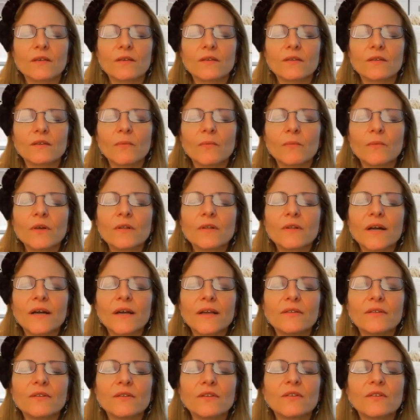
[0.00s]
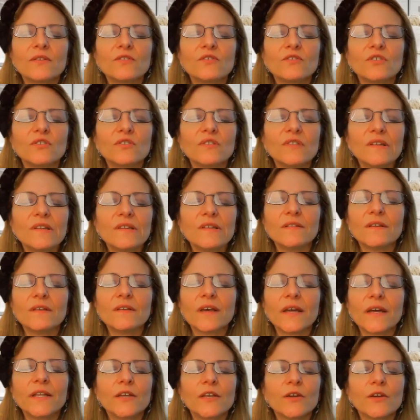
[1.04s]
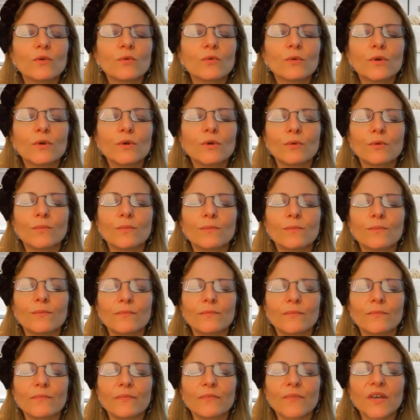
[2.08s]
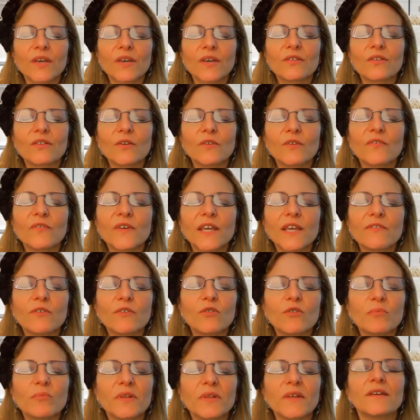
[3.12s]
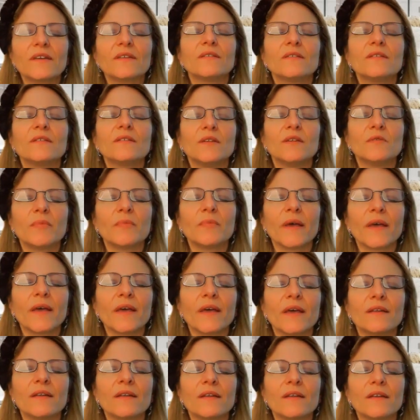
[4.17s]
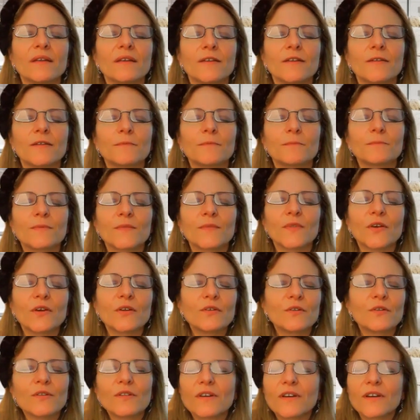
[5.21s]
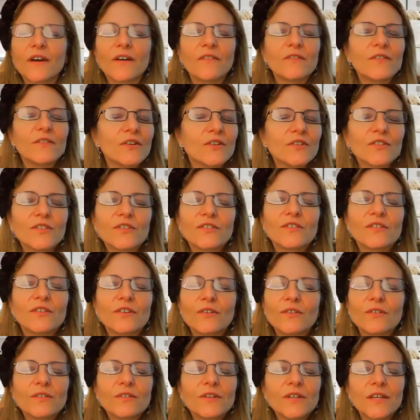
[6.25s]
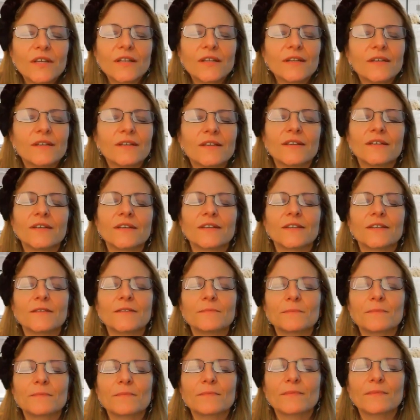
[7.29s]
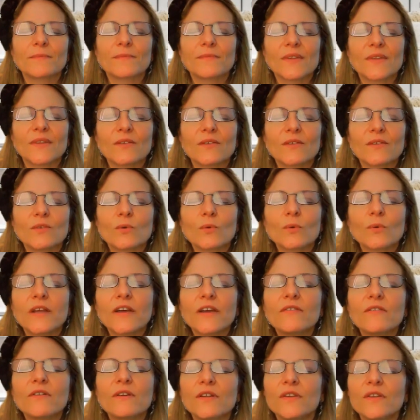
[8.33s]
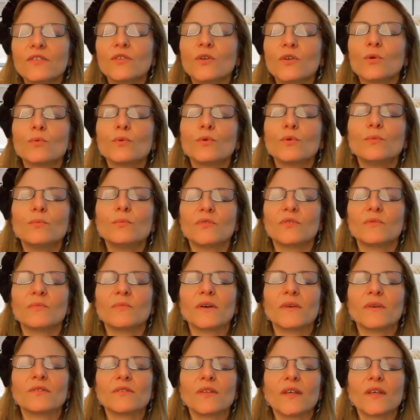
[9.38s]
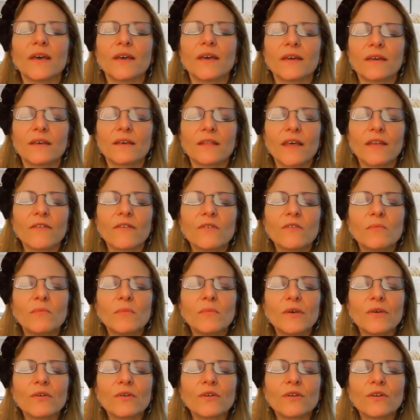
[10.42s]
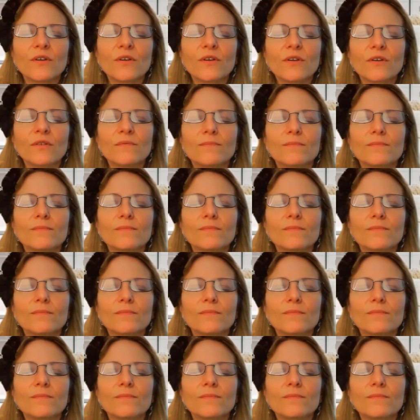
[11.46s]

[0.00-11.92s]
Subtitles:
Some clients, it's just inside their room because their favorite place is in bed, under the covers, snuggled in. Whatever it is your room smells like, that familiar.